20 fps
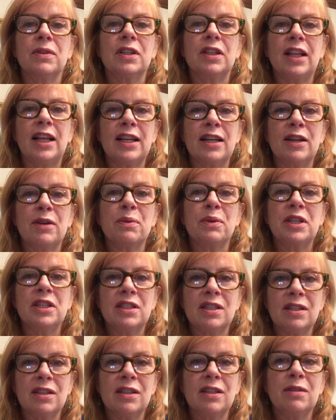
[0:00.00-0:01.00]
glad I
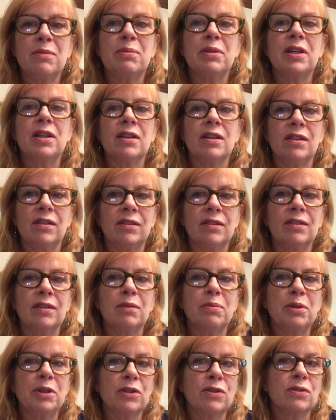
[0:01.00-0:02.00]
redid it because
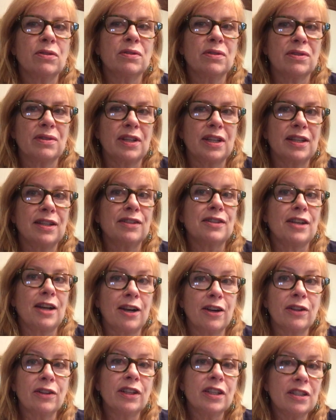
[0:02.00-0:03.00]
the picture is like
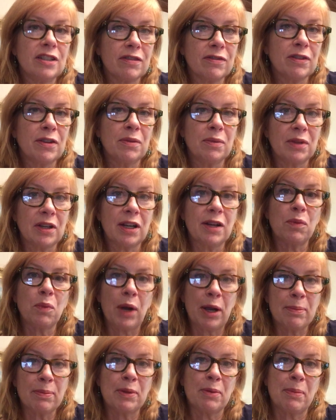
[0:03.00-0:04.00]
entirely different when I
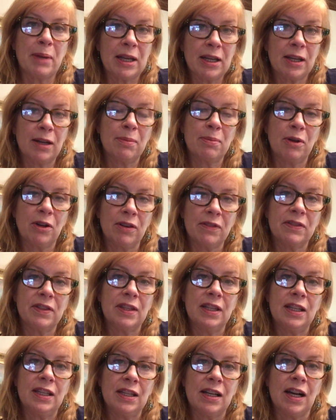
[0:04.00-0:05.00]
wipe the makeup off
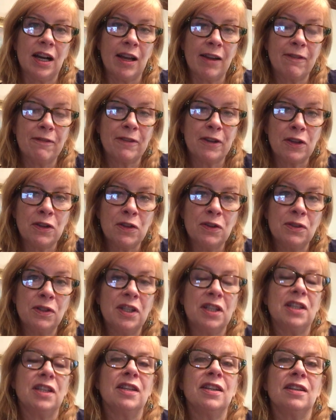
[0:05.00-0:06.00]
the iPhone
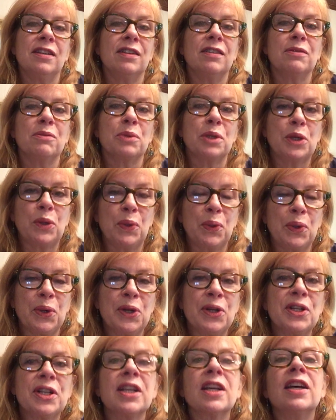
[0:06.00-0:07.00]
and
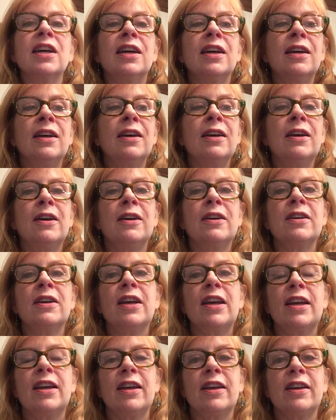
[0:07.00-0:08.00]
record.
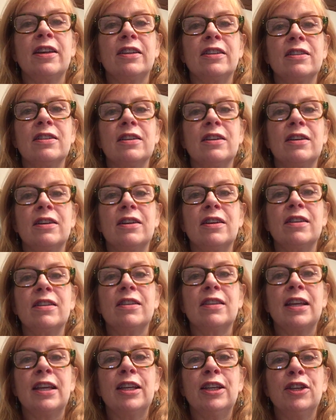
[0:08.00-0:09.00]
And I
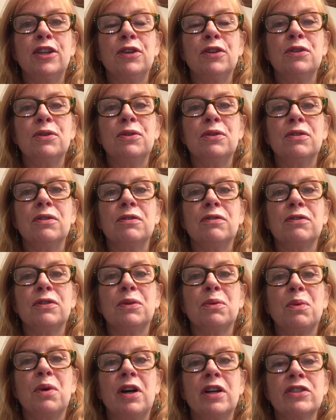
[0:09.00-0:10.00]
thank you
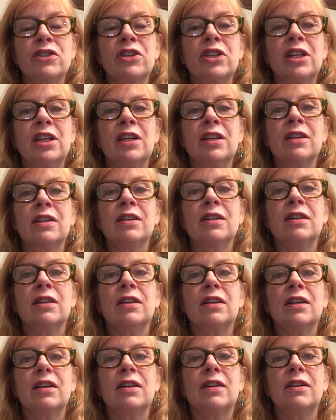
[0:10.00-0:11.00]
for watching
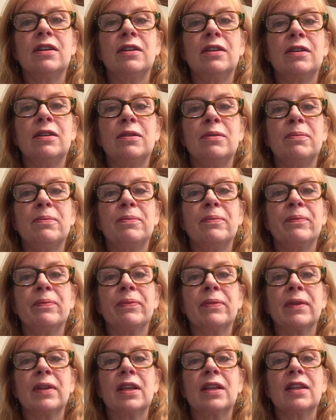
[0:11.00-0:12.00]

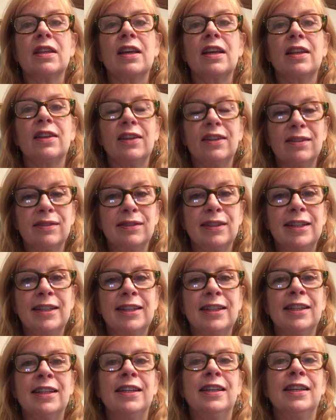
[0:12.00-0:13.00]
and listening,